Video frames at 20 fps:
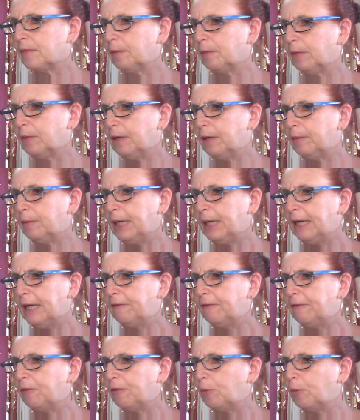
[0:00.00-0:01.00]

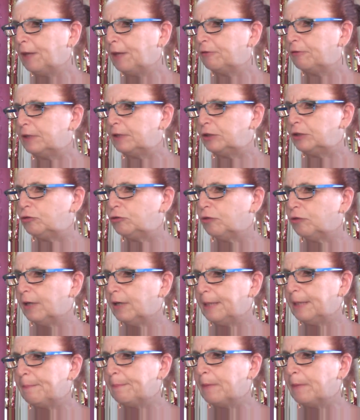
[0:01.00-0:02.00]
If the weather is
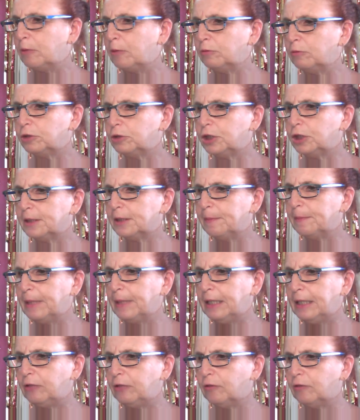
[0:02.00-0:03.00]
dry, mulch as
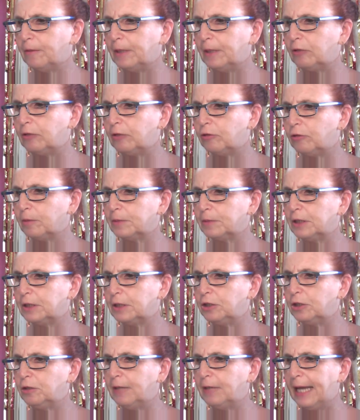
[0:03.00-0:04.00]
many growing crops
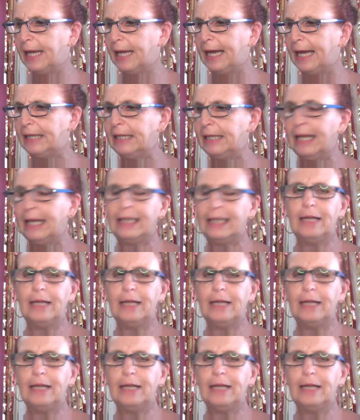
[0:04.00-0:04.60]
as you can.